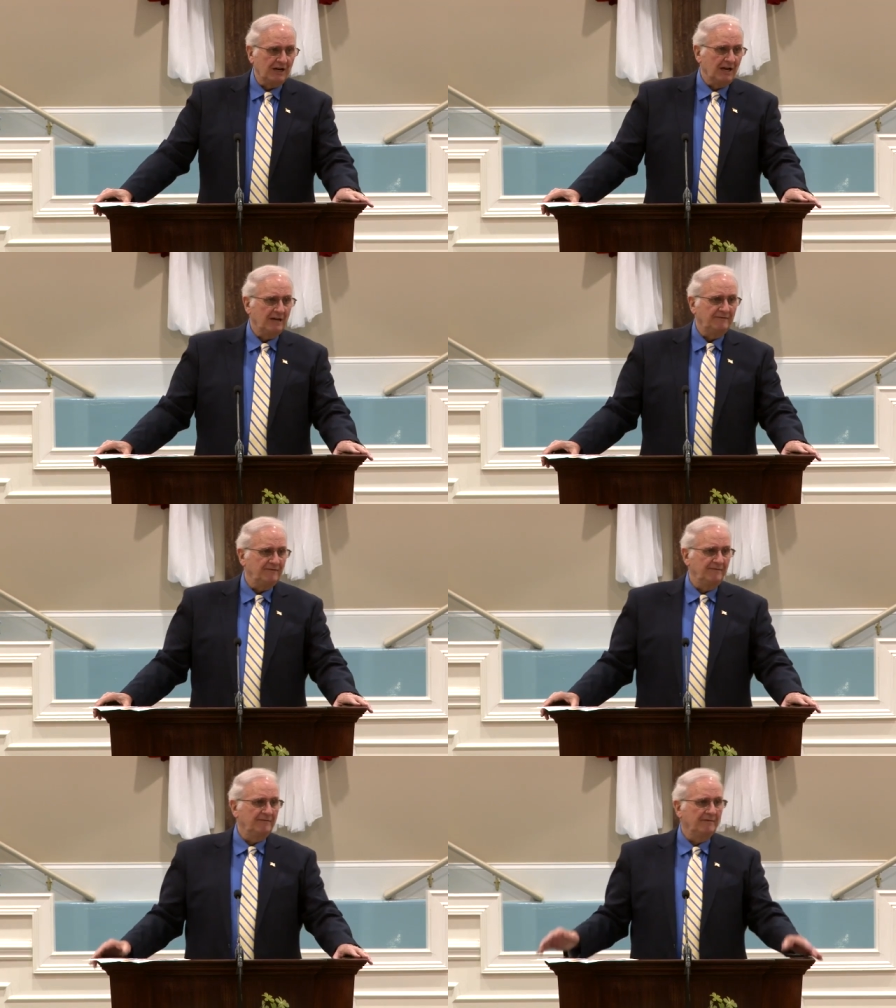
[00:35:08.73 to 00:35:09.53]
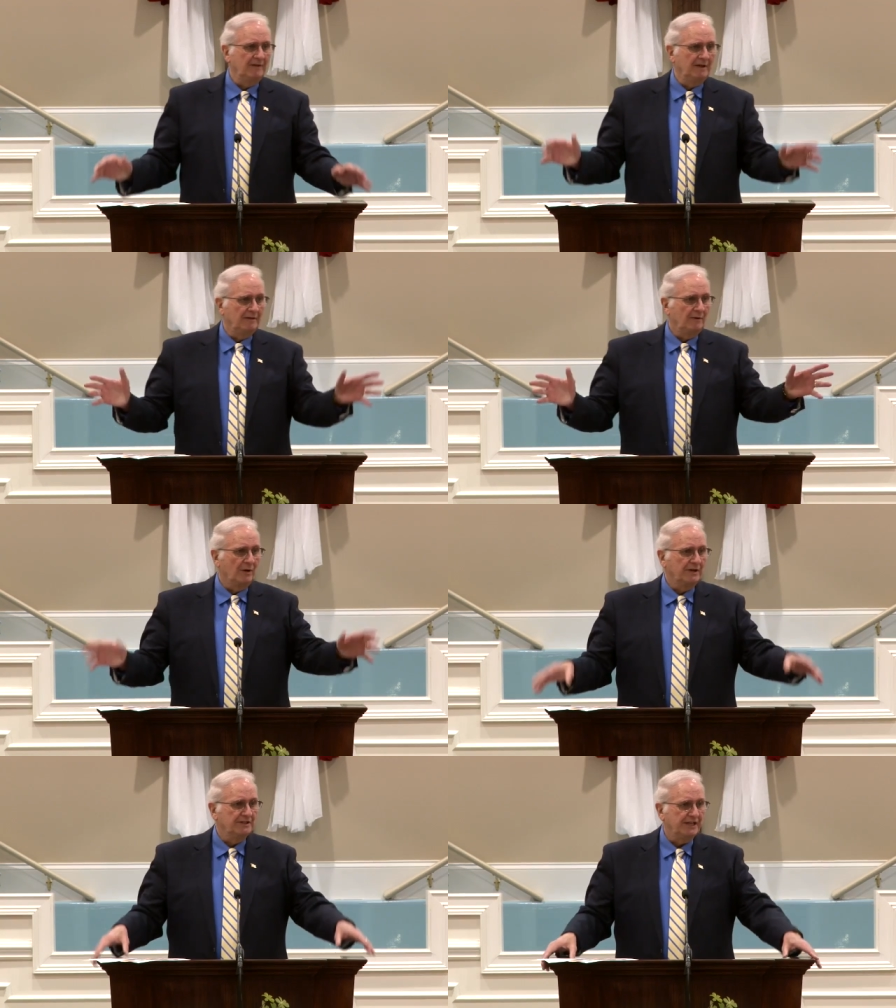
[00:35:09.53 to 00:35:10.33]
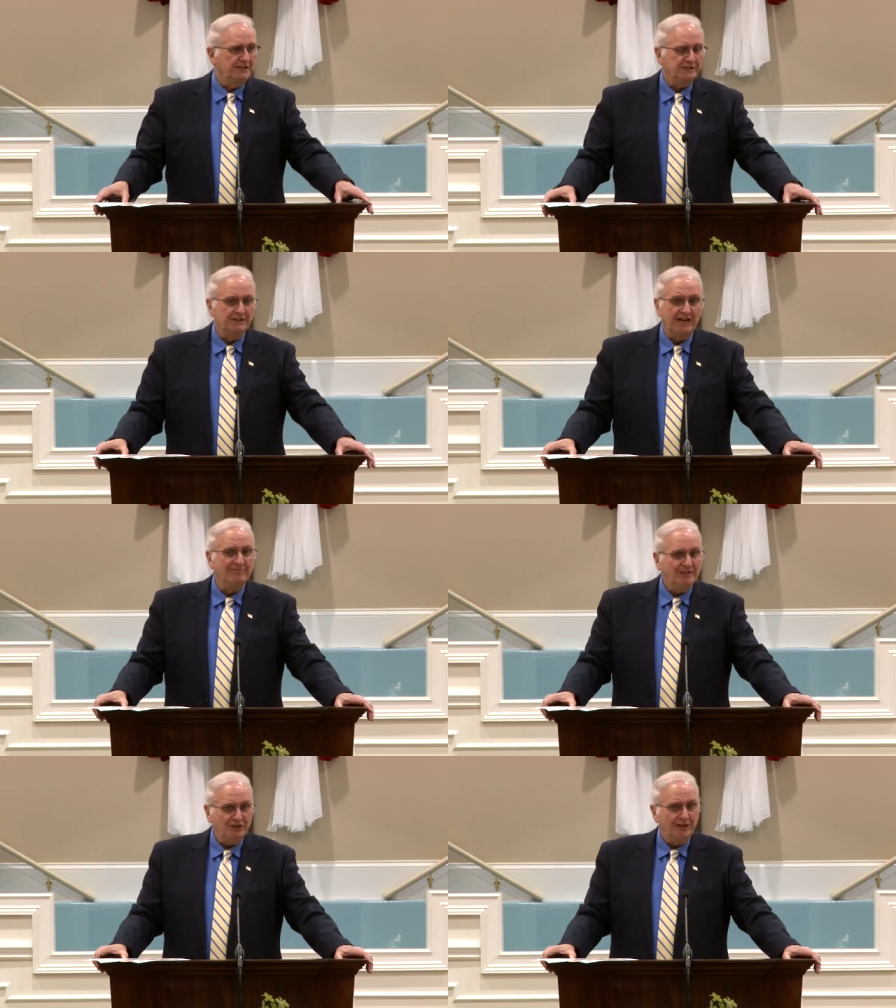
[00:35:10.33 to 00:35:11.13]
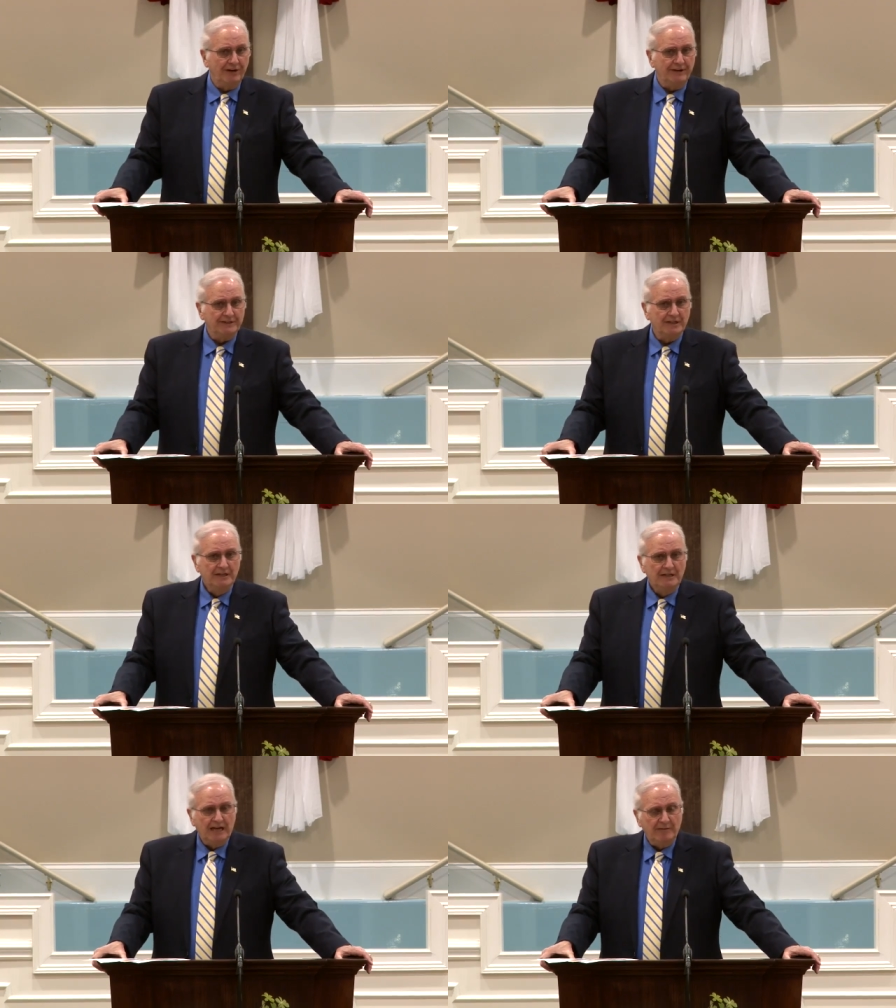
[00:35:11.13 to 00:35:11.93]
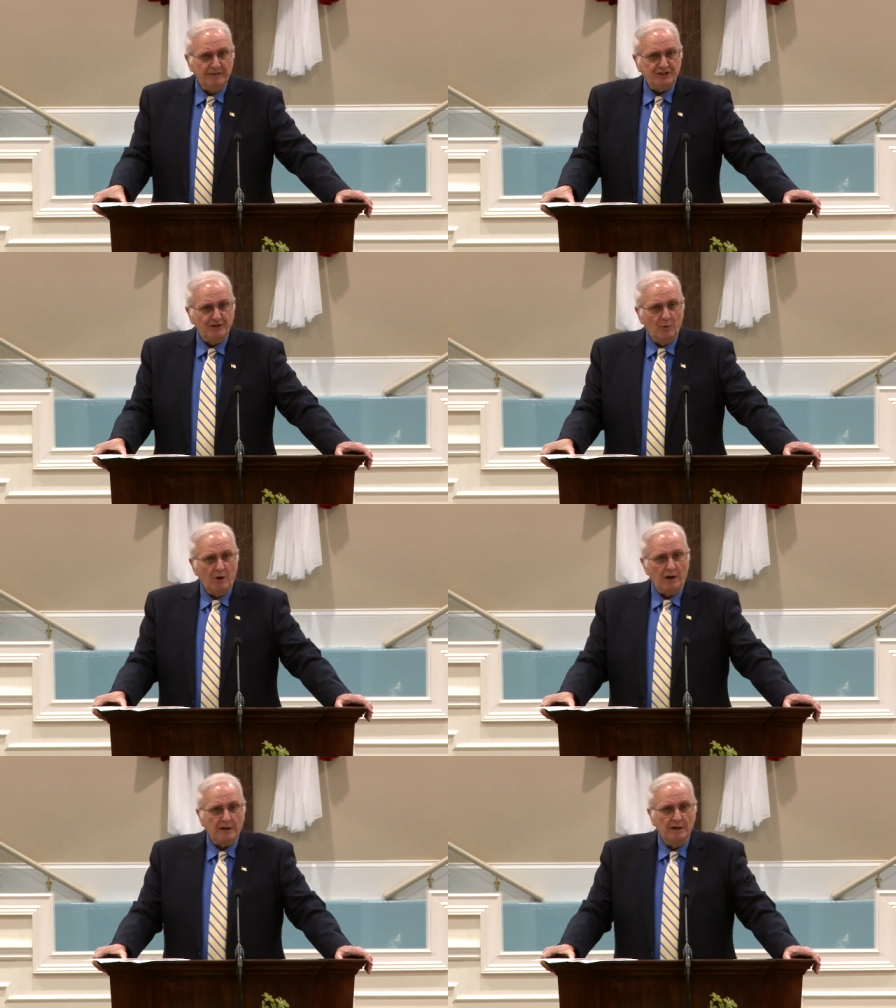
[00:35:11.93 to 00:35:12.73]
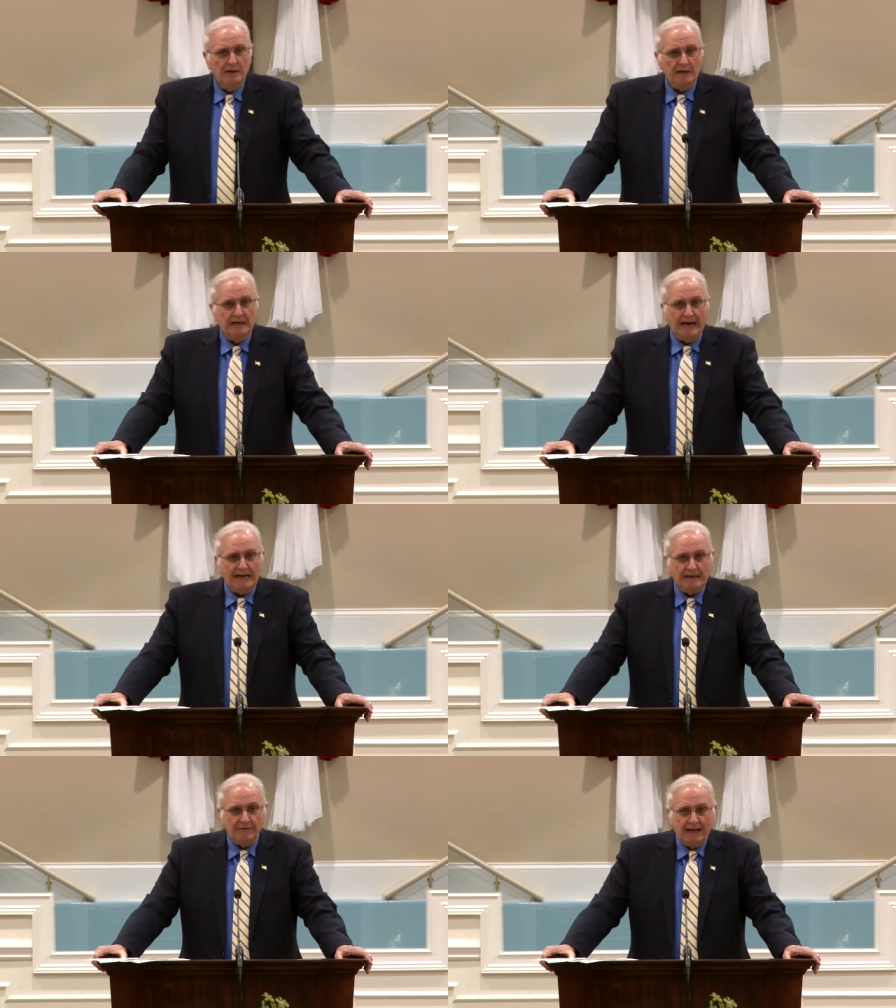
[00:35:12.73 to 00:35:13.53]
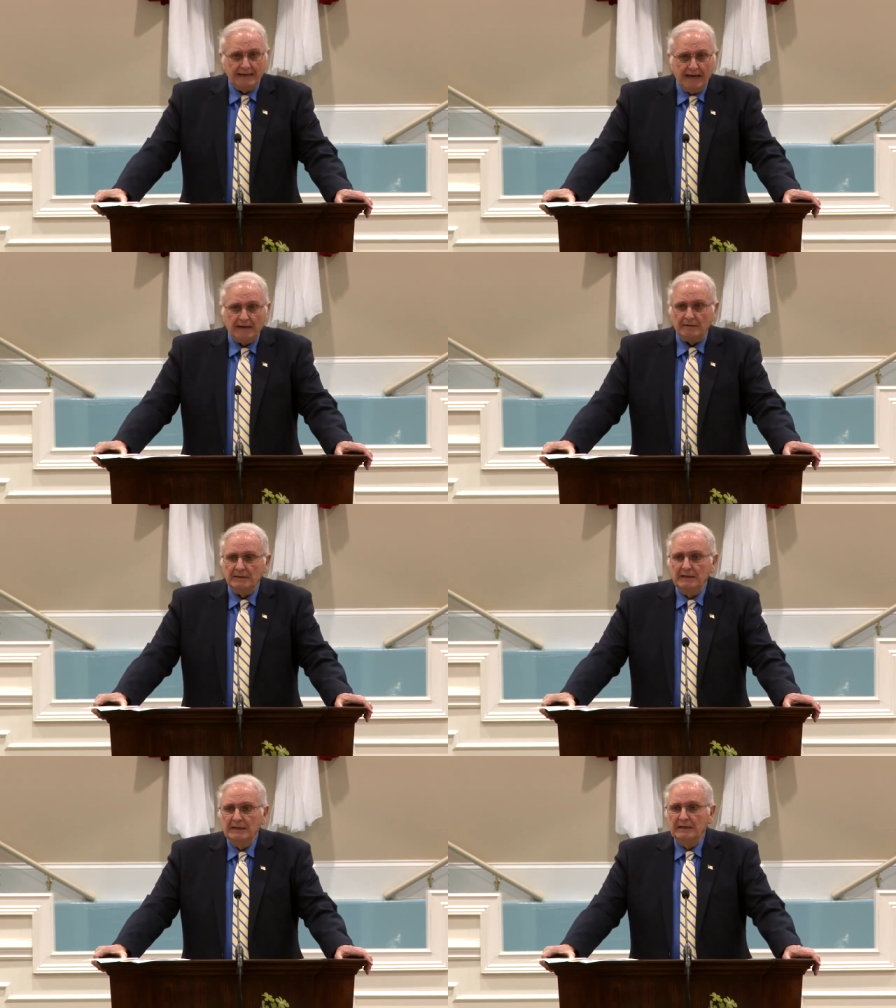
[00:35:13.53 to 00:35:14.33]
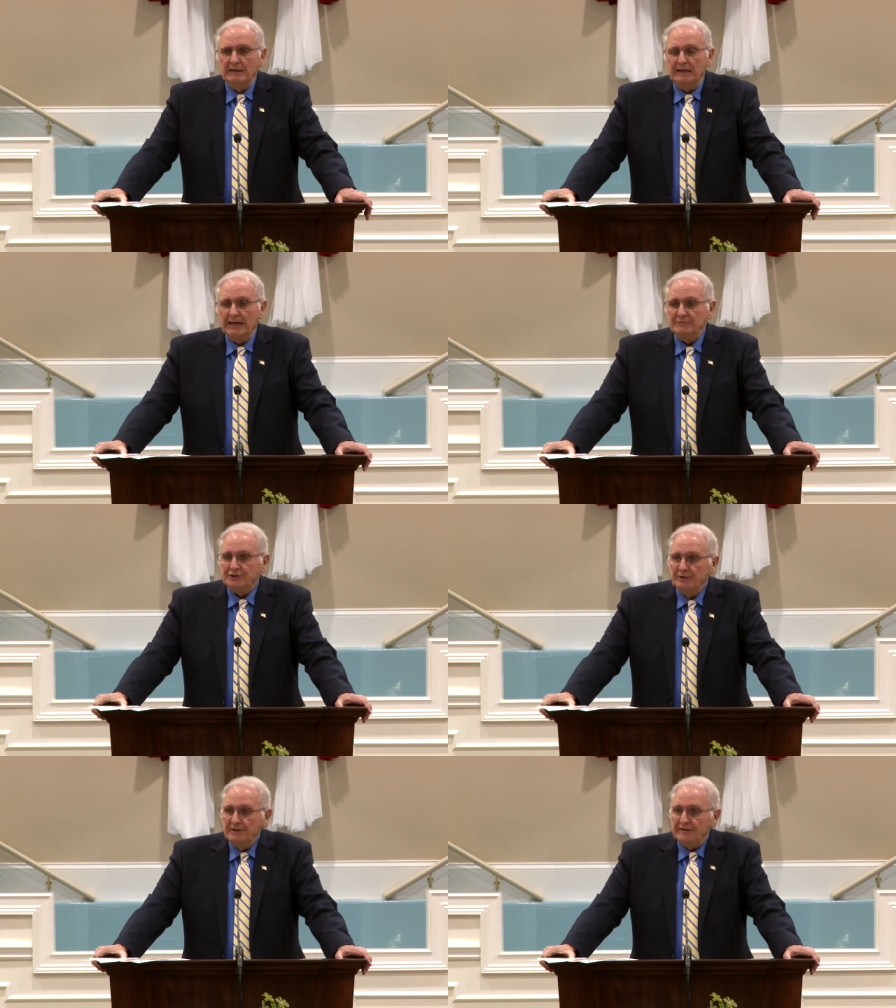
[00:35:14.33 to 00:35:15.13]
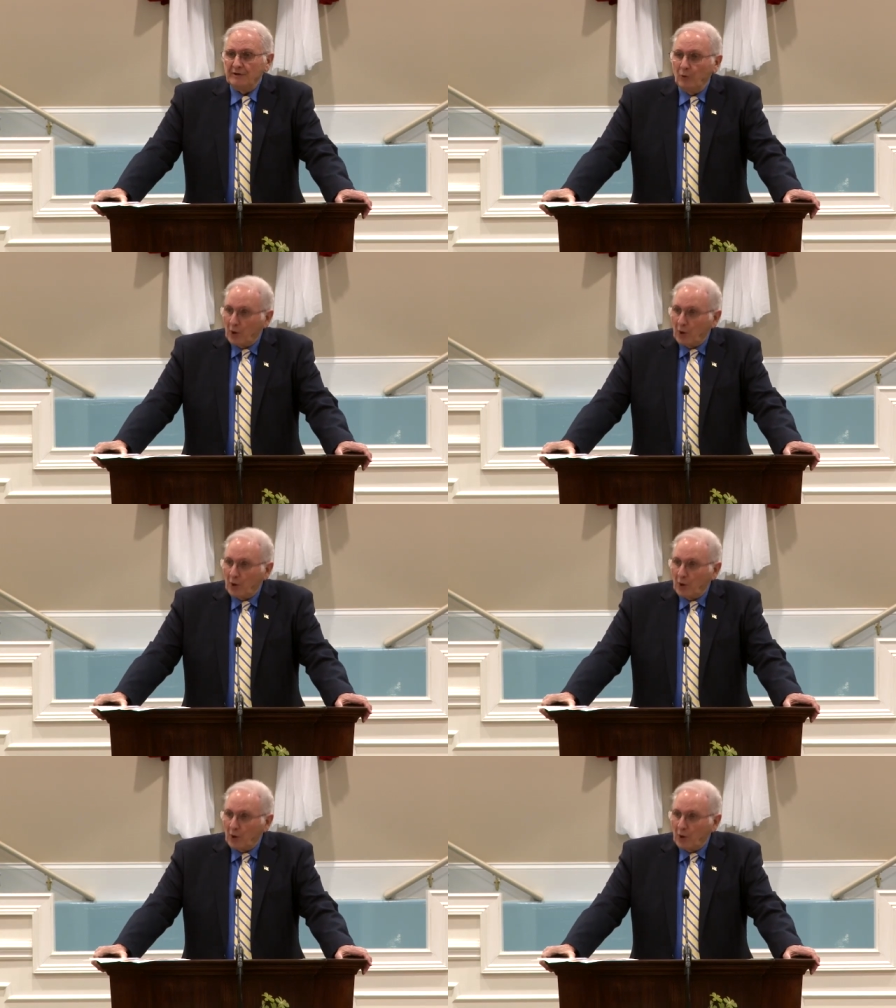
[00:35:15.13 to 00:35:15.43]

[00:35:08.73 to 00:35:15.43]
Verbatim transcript: and a lot of uh, organizations have missionaries and mission work in Haiti right now. And I'm sure that they're